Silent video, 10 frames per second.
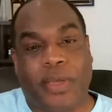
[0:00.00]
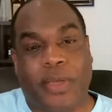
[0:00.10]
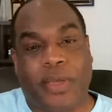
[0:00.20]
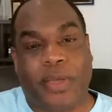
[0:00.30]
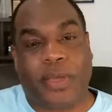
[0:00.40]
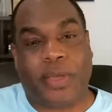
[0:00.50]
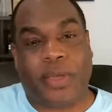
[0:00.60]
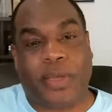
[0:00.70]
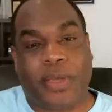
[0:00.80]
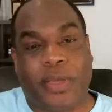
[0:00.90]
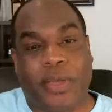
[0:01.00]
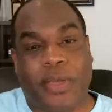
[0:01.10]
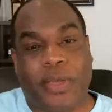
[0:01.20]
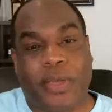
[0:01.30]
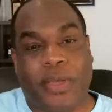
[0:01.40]
And at the
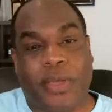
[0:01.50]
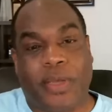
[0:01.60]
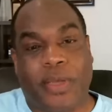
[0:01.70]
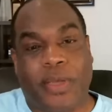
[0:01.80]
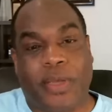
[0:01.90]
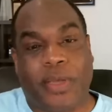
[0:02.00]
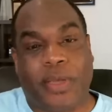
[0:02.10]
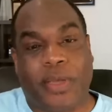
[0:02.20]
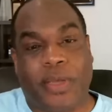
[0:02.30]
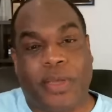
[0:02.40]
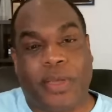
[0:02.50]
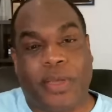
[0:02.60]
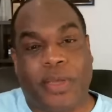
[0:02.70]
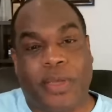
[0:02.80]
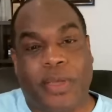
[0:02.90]
same time, whenever I try to work with
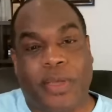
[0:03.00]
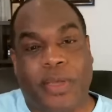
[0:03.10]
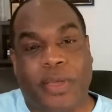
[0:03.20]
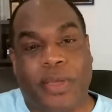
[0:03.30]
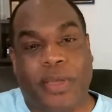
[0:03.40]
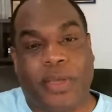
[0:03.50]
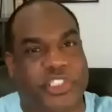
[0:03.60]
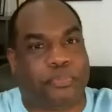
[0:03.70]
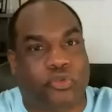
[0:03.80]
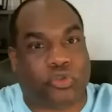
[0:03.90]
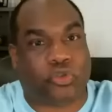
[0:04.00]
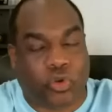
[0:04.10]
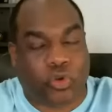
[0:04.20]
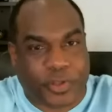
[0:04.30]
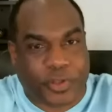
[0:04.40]
someone, I'm always
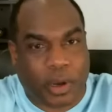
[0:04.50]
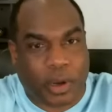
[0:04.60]
disapproved.